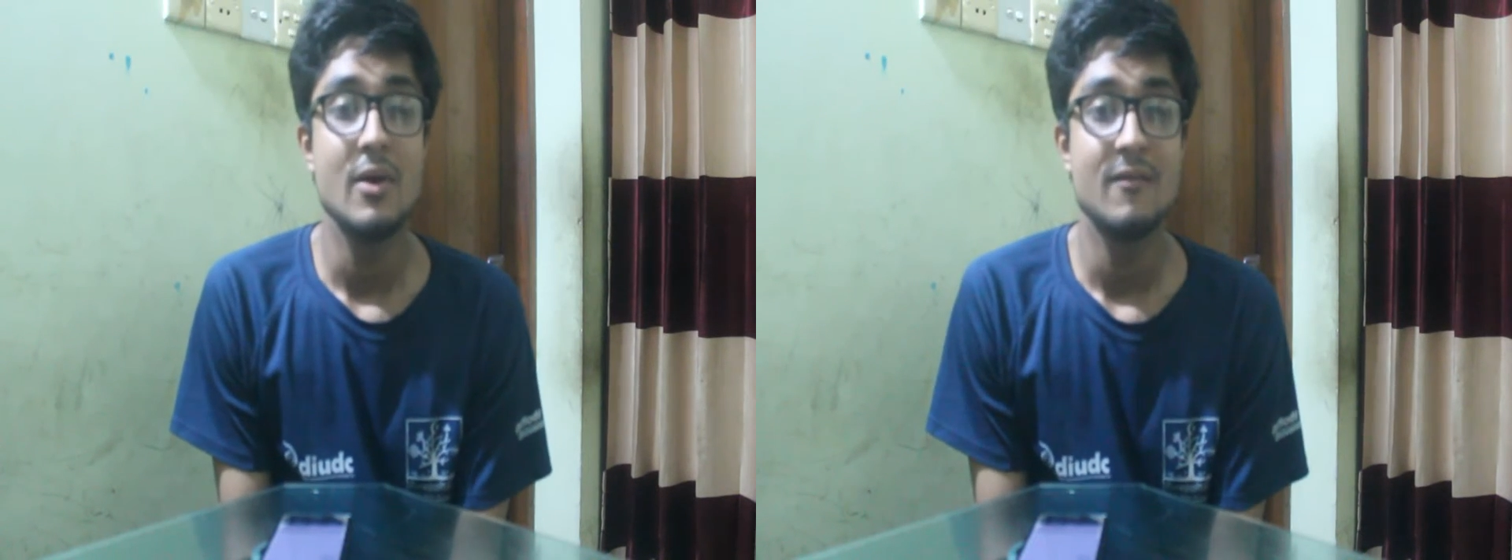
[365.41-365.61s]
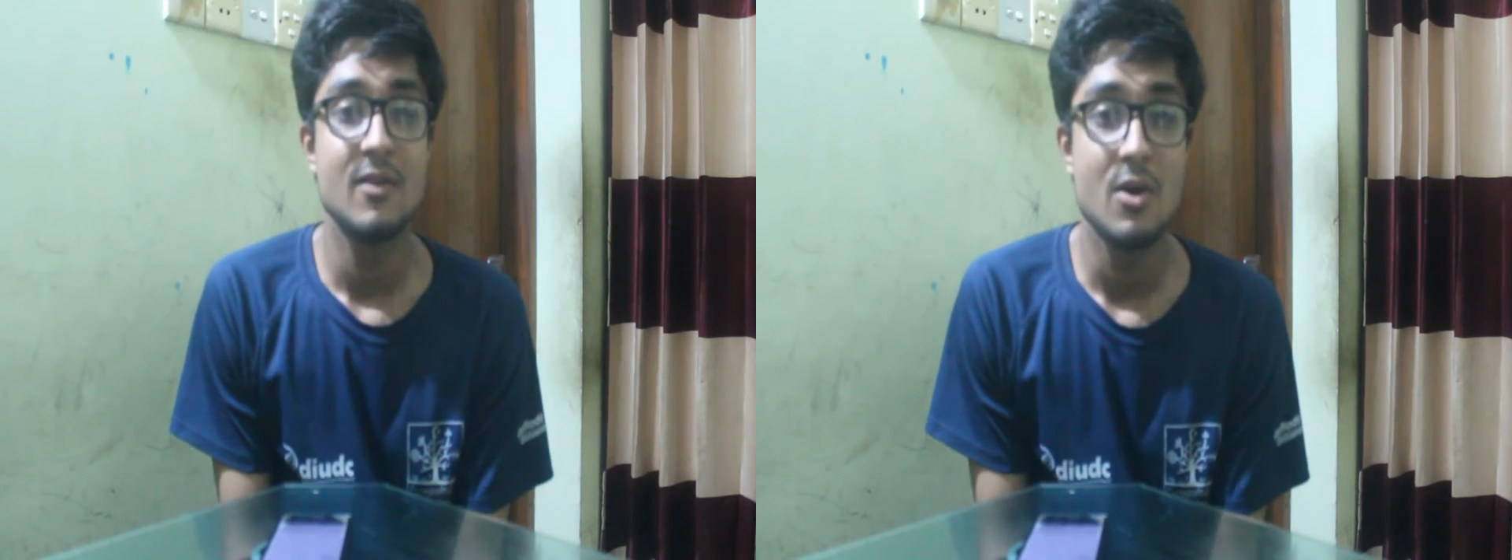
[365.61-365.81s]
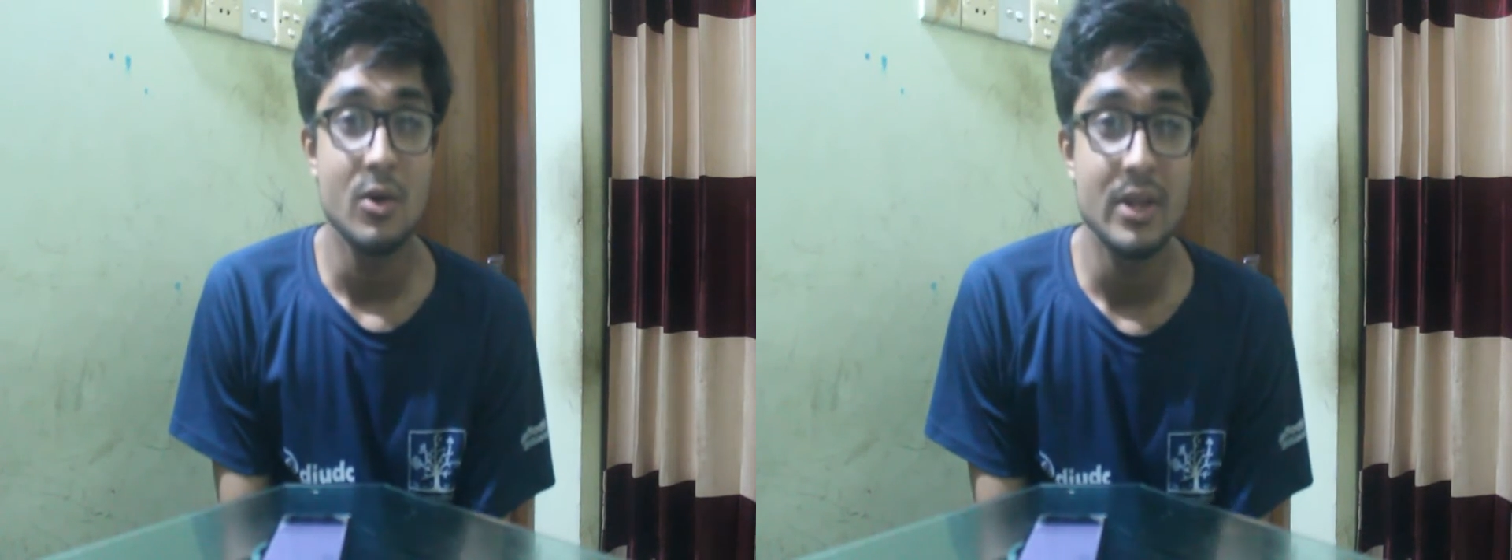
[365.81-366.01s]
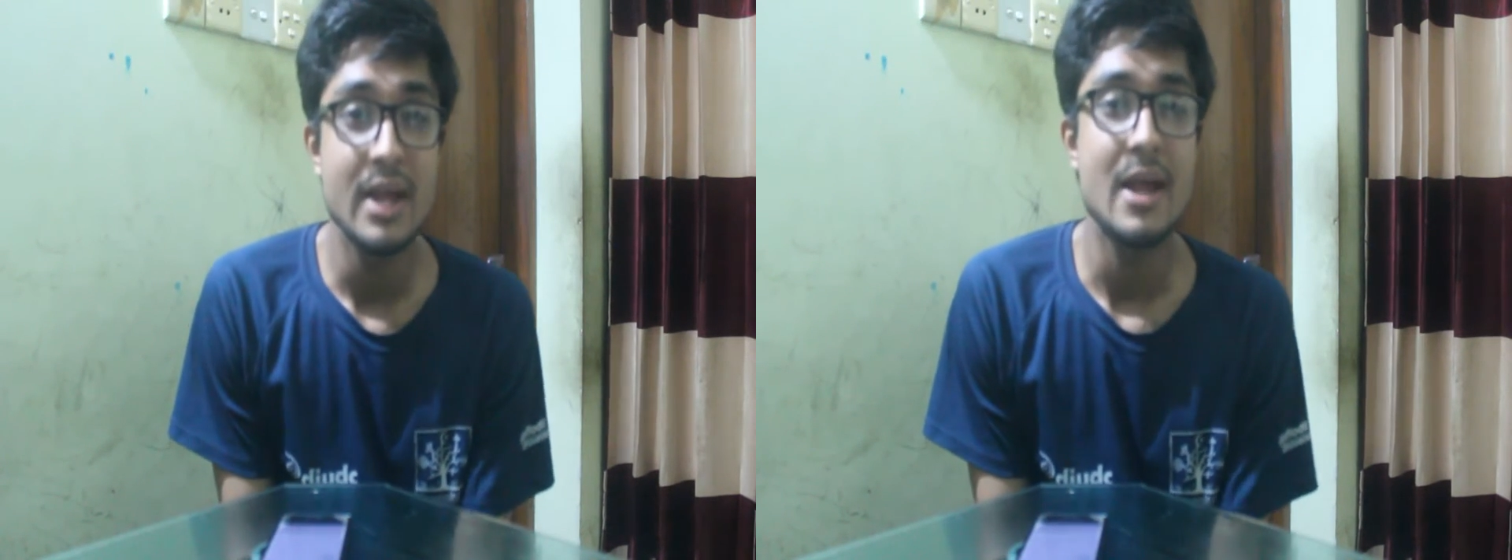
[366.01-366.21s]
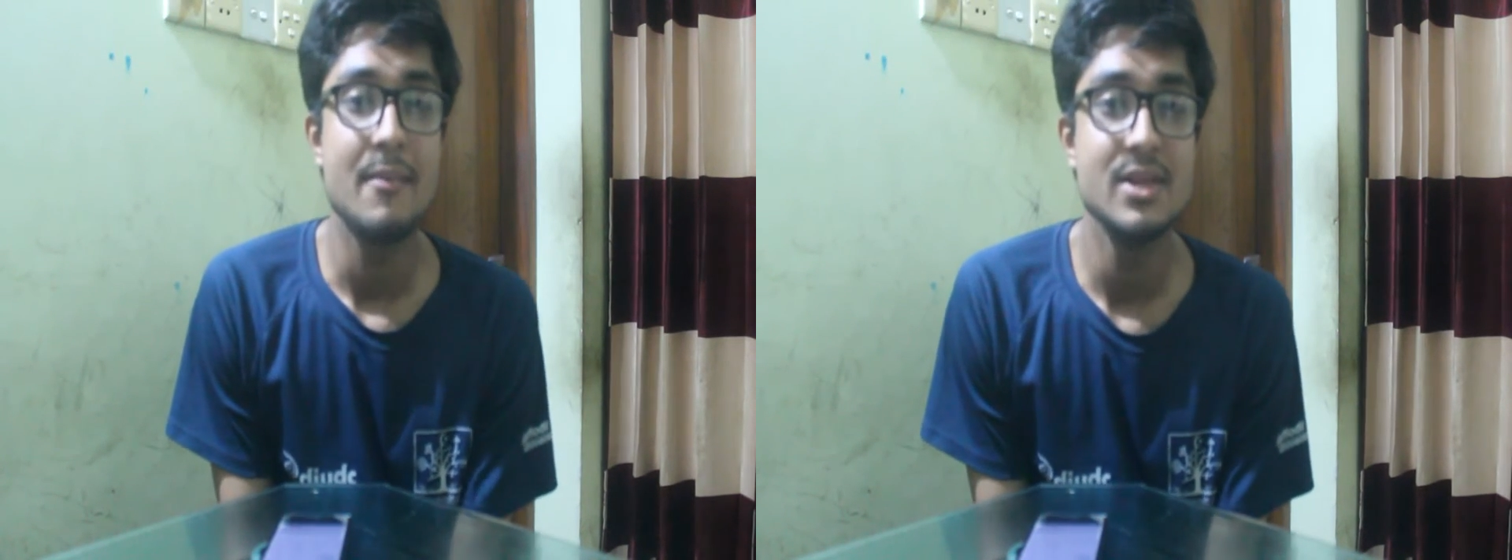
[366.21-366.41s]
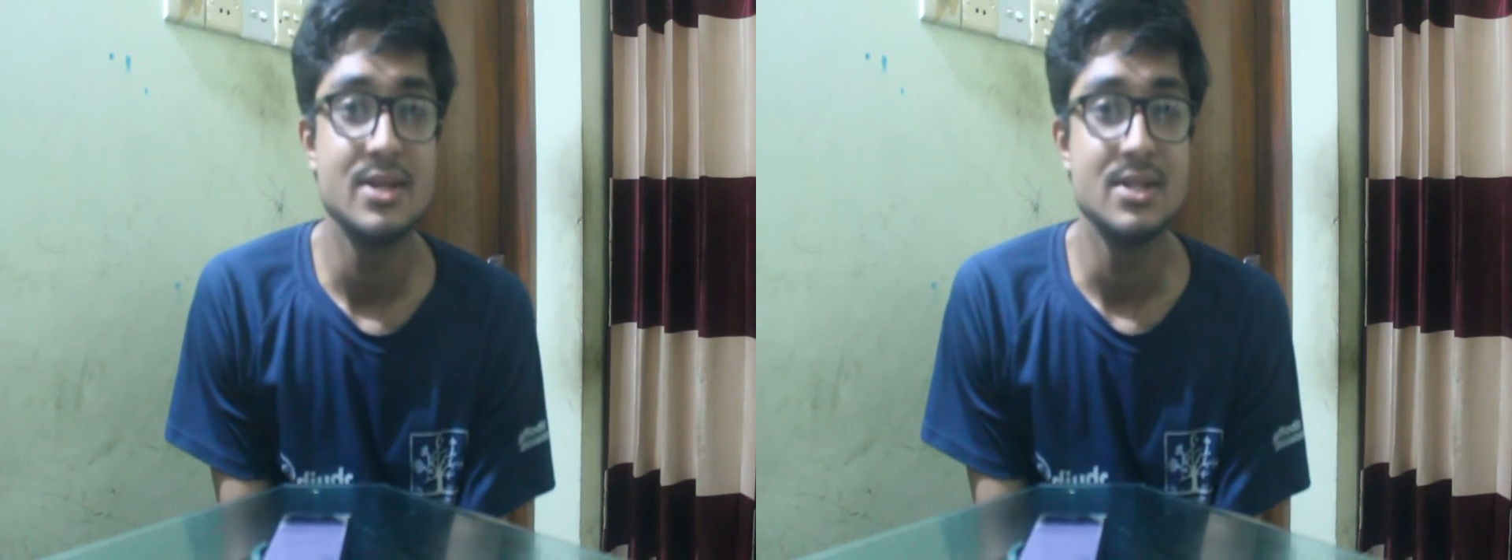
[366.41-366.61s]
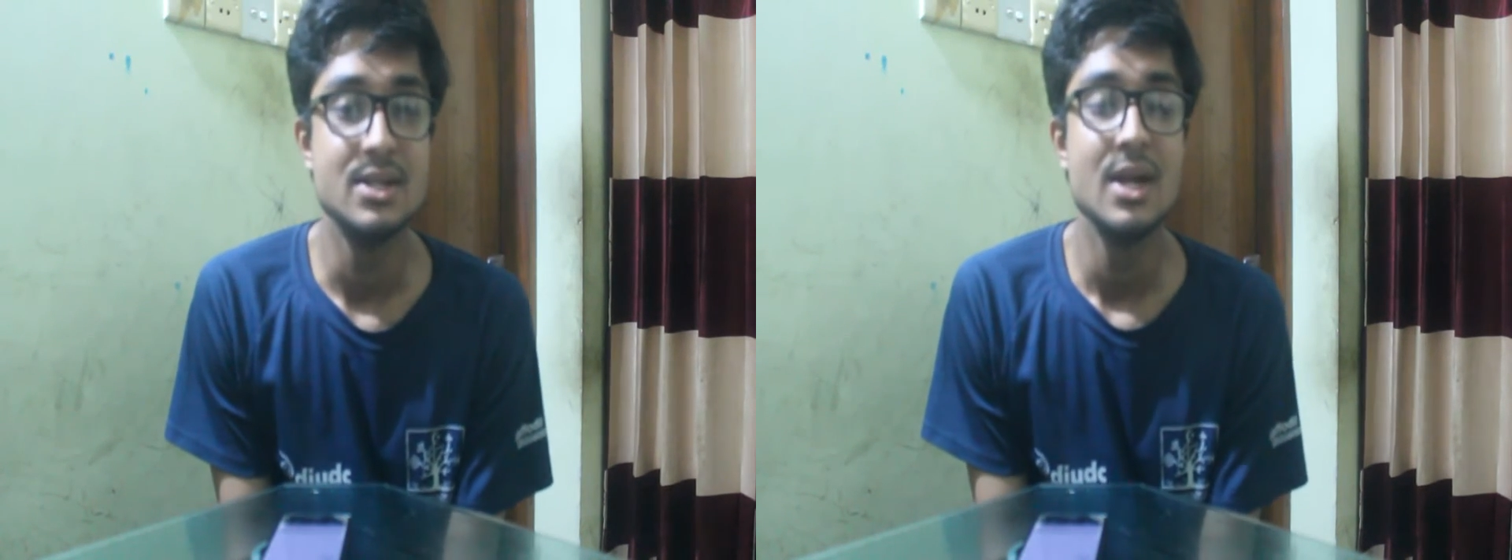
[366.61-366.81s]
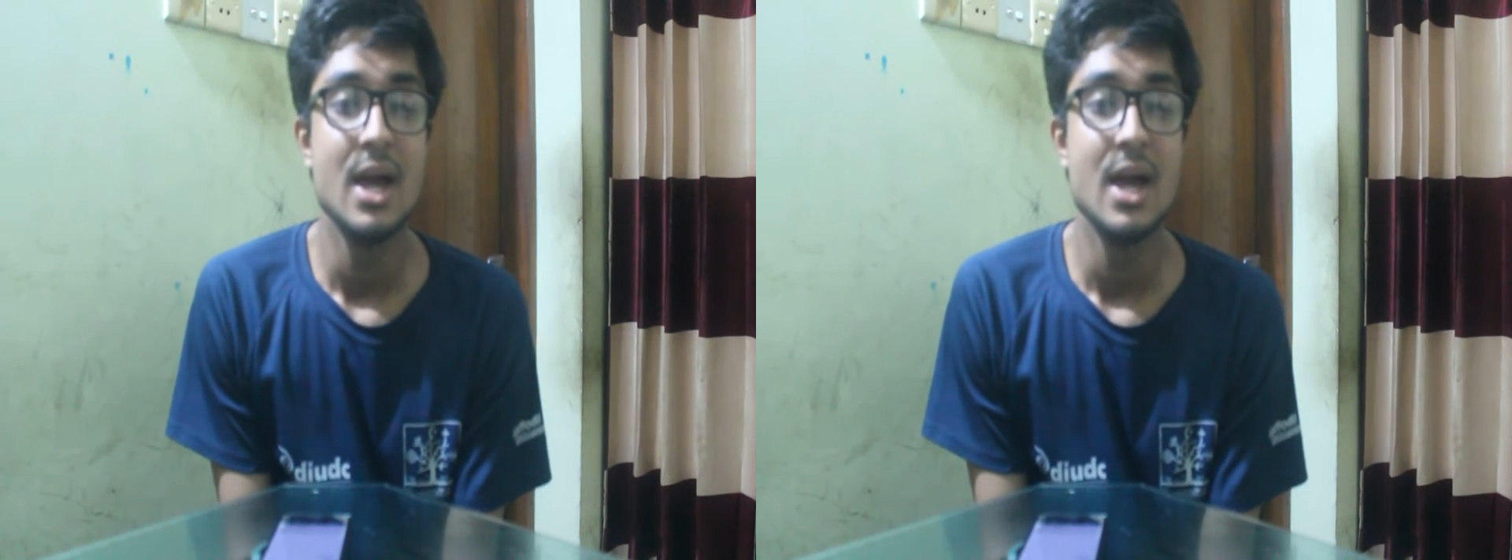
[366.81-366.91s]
have got that ability,